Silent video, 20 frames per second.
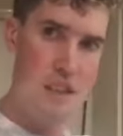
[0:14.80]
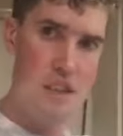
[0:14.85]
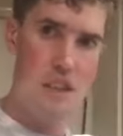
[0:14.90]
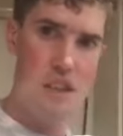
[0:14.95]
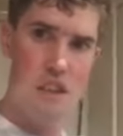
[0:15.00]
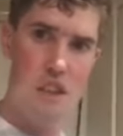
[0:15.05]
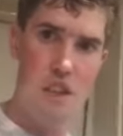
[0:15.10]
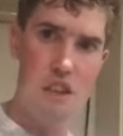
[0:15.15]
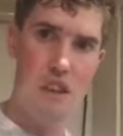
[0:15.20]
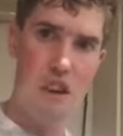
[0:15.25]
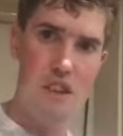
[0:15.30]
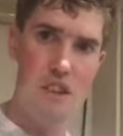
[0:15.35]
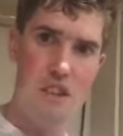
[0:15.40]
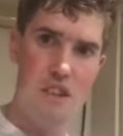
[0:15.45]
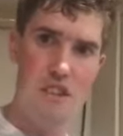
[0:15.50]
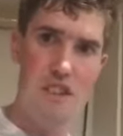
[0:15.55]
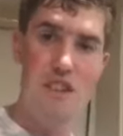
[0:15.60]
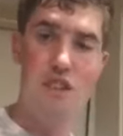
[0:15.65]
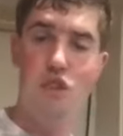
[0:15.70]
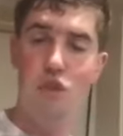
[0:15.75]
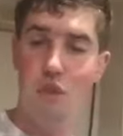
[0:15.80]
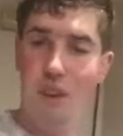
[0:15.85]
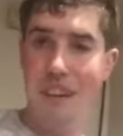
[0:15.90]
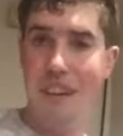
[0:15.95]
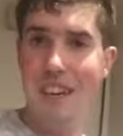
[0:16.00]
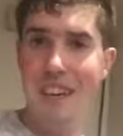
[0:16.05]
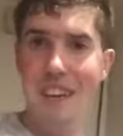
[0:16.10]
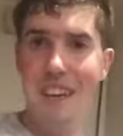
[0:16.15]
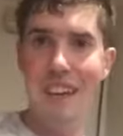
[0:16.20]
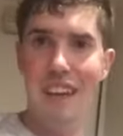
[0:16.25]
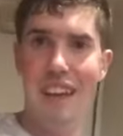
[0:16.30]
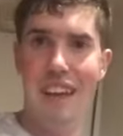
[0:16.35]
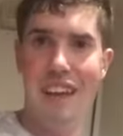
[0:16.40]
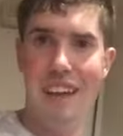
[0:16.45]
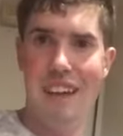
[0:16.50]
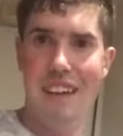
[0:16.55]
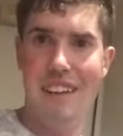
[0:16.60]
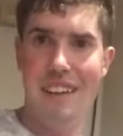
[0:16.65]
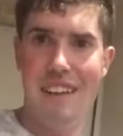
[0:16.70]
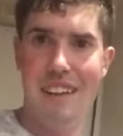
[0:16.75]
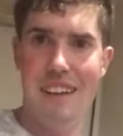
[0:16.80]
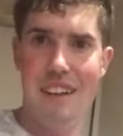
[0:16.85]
you guys are enjoying it. And